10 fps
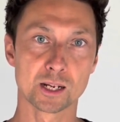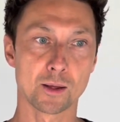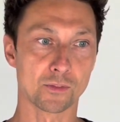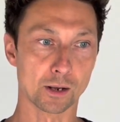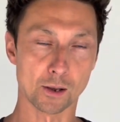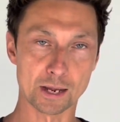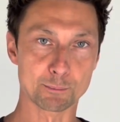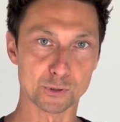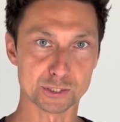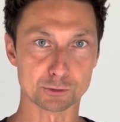the light
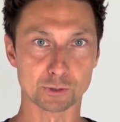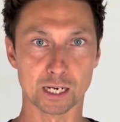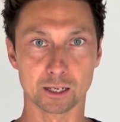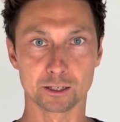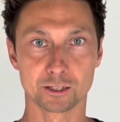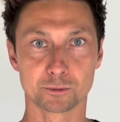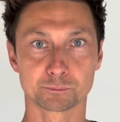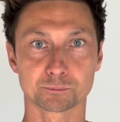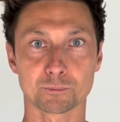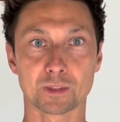mozzarella
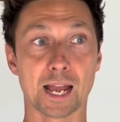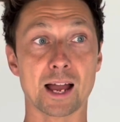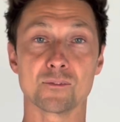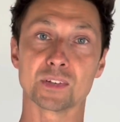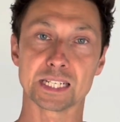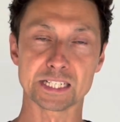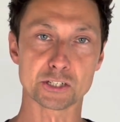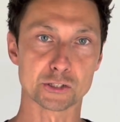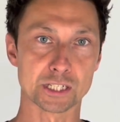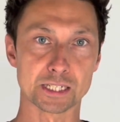and the lean
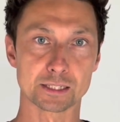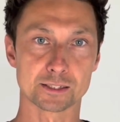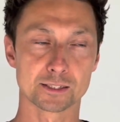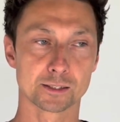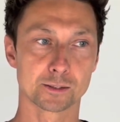cheese.